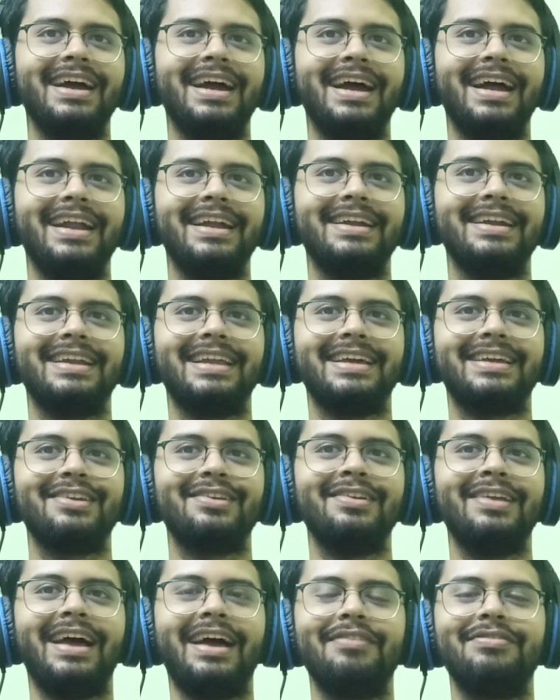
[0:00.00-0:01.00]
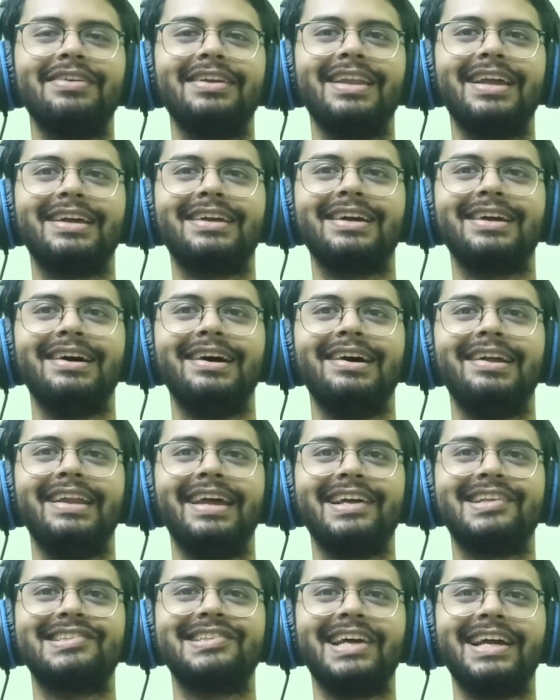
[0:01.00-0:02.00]
and, like, you know, having, like, an
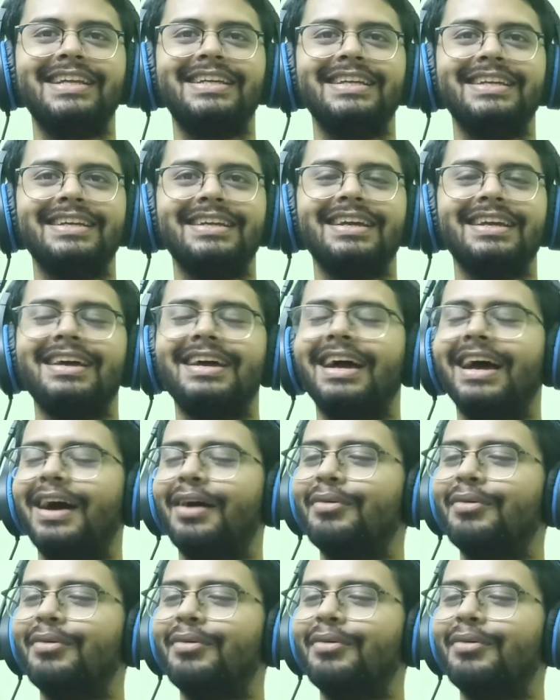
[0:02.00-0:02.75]
exciting